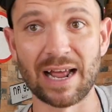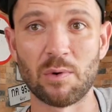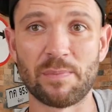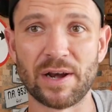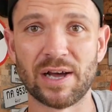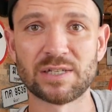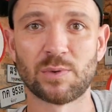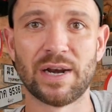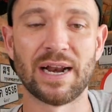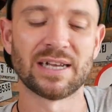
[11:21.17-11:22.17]
That would be nice,
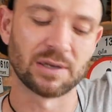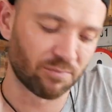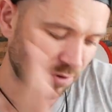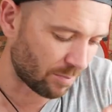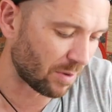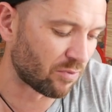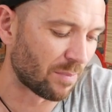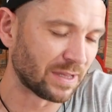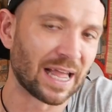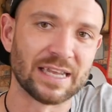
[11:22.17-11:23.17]
wouldn't it? That's a
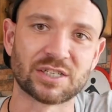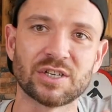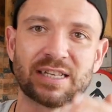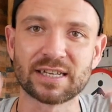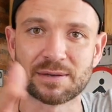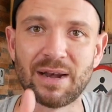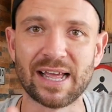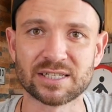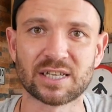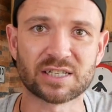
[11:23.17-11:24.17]
proper day. So I'll stick some
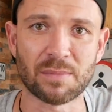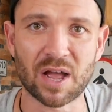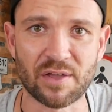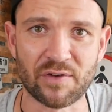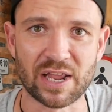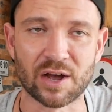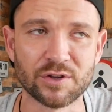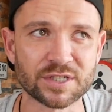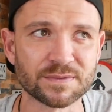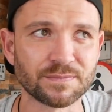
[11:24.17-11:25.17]
links to some other videos